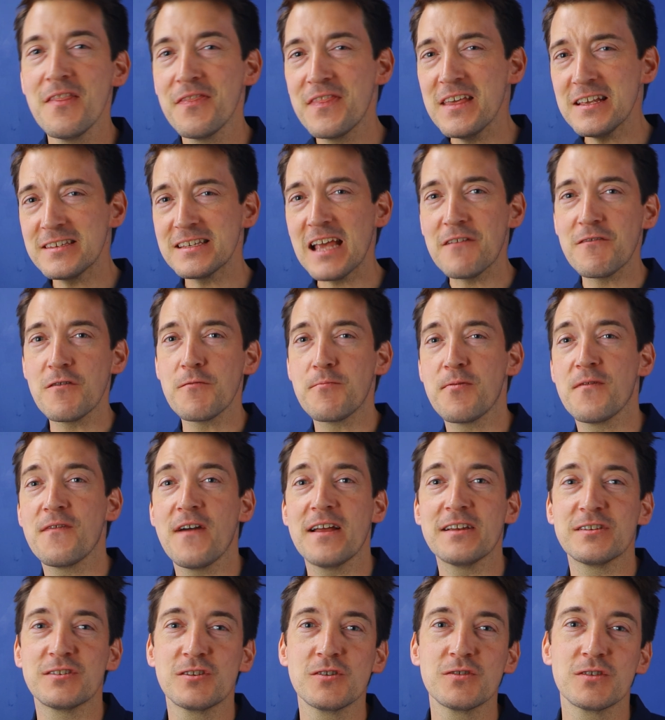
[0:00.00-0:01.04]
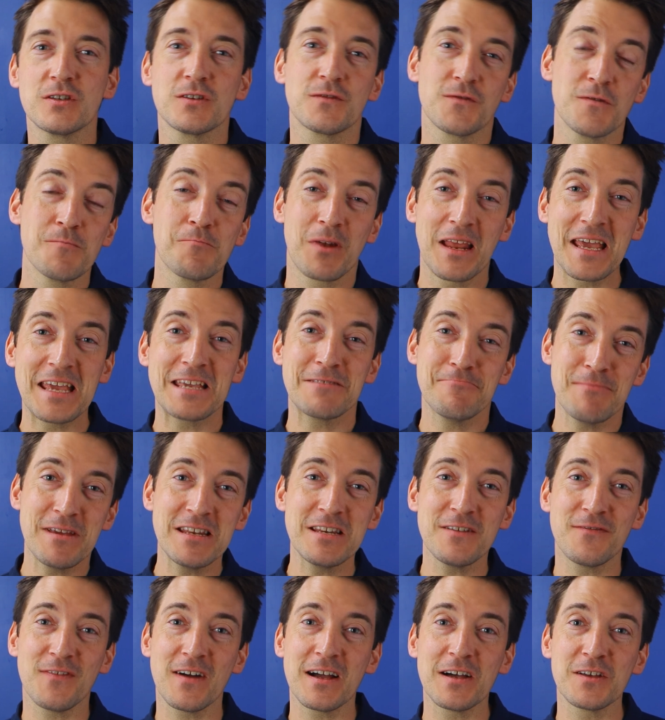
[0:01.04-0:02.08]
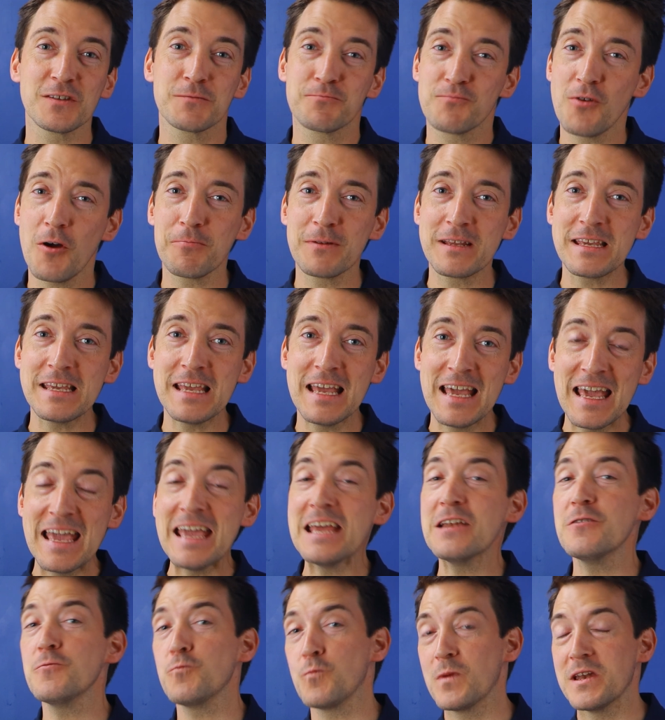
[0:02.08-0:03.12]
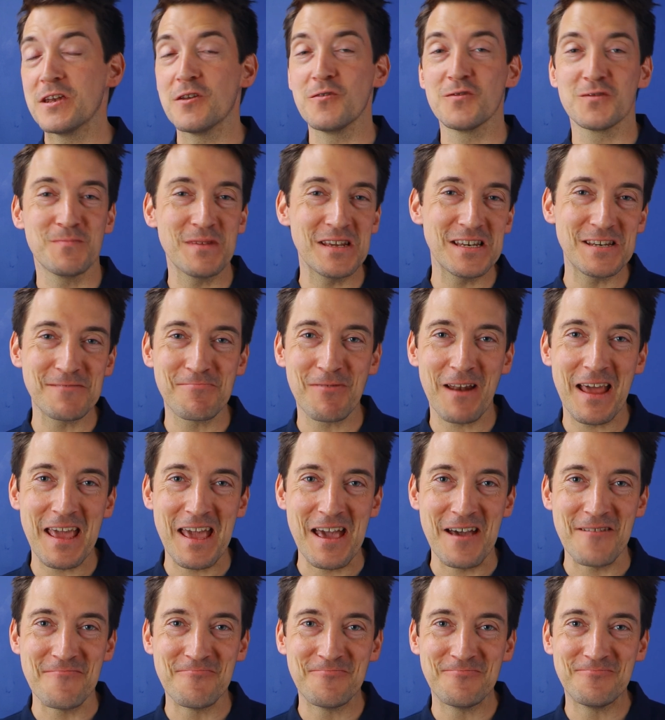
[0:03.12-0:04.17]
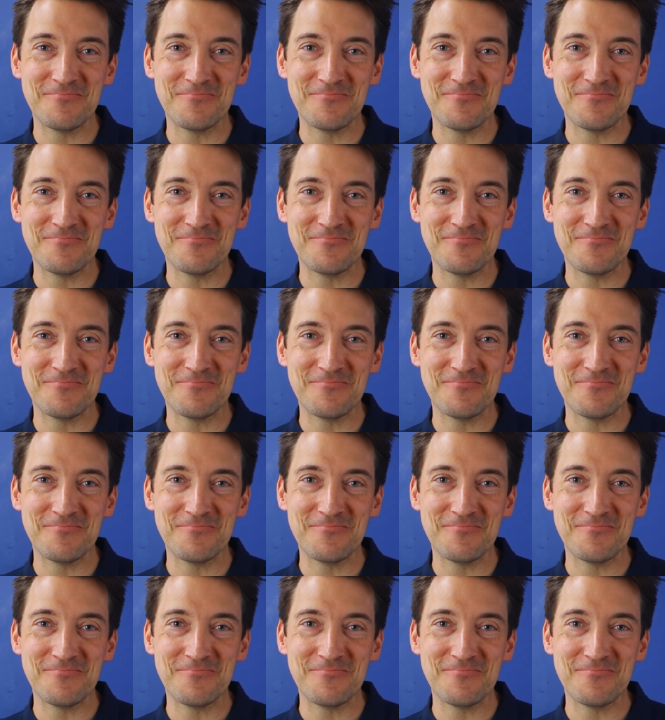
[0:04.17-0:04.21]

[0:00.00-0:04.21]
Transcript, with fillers: This error prevents users from playing media files properly in Windows Media Player.